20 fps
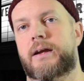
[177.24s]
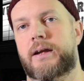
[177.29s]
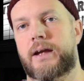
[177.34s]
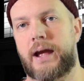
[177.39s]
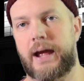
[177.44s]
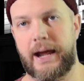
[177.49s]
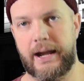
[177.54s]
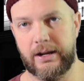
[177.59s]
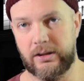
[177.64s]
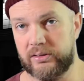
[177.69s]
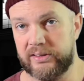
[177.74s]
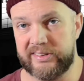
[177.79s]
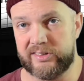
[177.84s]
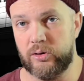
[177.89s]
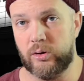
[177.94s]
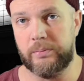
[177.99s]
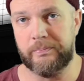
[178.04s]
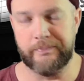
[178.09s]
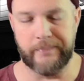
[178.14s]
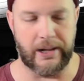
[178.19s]
And it looks
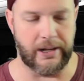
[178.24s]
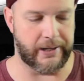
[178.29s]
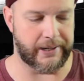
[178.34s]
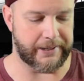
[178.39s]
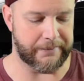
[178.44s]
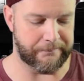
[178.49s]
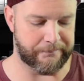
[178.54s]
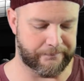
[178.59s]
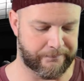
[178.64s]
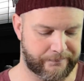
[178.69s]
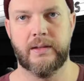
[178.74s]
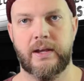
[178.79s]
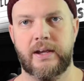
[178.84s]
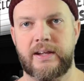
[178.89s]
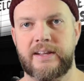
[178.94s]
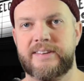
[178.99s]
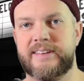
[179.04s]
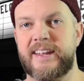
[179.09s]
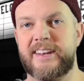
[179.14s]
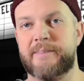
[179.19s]
cool. I like it.
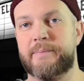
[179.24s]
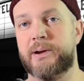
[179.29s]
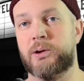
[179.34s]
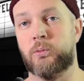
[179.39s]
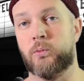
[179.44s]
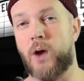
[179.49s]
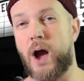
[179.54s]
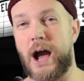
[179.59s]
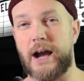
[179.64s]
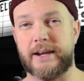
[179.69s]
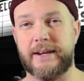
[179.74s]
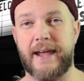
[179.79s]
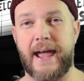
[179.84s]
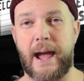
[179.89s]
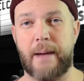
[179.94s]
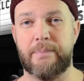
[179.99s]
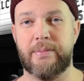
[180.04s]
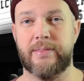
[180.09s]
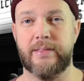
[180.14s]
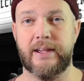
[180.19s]
He skates a big rock
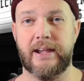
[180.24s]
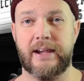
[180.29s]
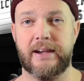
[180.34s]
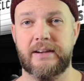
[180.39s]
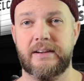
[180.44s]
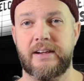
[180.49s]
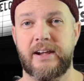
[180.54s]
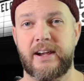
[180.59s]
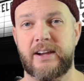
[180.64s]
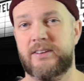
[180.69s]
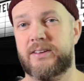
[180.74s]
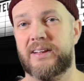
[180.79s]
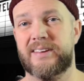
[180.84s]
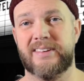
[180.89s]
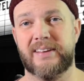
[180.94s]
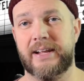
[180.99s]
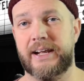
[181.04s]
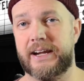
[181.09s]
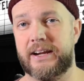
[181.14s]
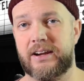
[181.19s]
gap thing,
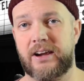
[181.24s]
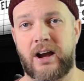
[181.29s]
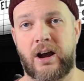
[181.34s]
does like